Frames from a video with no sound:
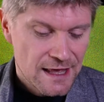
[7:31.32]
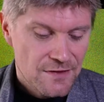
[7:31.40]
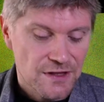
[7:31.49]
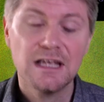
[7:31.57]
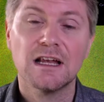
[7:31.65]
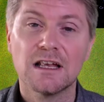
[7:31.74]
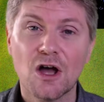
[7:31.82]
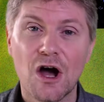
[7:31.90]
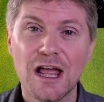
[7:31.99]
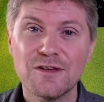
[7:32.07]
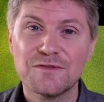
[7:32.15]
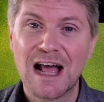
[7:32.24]
The
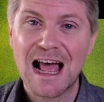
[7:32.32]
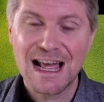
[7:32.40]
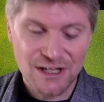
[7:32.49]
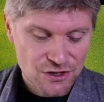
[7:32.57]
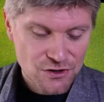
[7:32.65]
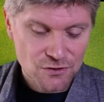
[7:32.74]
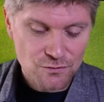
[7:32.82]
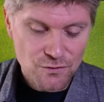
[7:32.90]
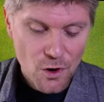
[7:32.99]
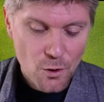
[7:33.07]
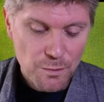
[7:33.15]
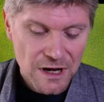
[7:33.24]
live-action
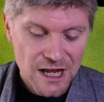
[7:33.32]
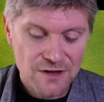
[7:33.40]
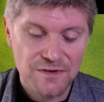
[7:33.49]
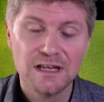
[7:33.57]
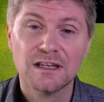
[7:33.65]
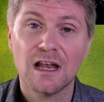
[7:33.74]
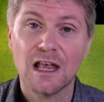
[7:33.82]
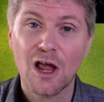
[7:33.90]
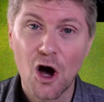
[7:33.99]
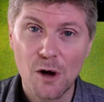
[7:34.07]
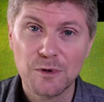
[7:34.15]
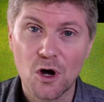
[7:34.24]
role-play event
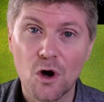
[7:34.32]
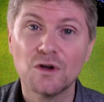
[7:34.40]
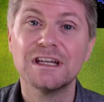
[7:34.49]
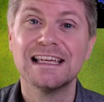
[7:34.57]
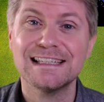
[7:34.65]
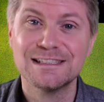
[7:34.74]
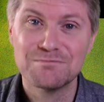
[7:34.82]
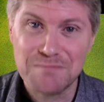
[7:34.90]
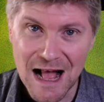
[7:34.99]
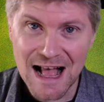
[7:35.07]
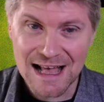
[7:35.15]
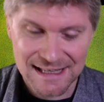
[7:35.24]
LarpCon is
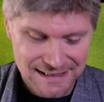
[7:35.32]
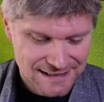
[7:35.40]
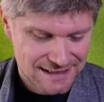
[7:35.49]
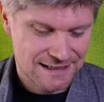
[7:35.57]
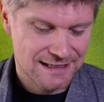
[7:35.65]
back.